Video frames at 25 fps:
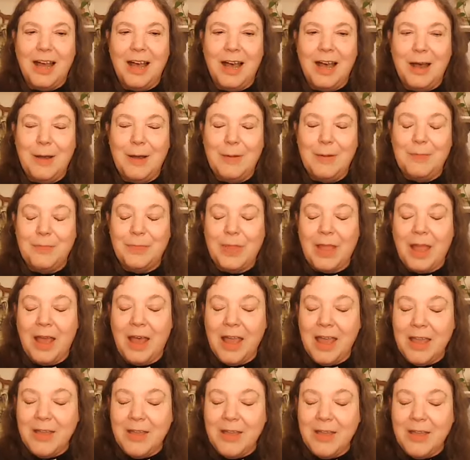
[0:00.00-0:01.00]

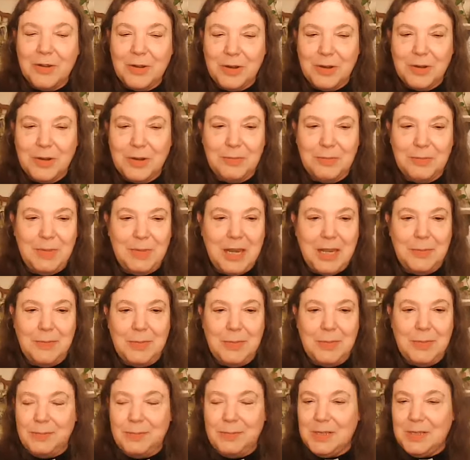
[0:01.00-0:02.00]
I've heard many
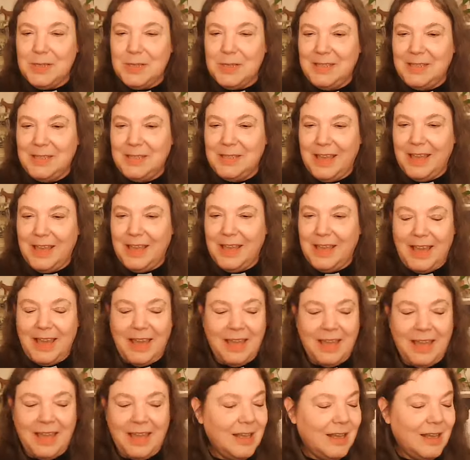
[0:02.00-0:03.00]
people say that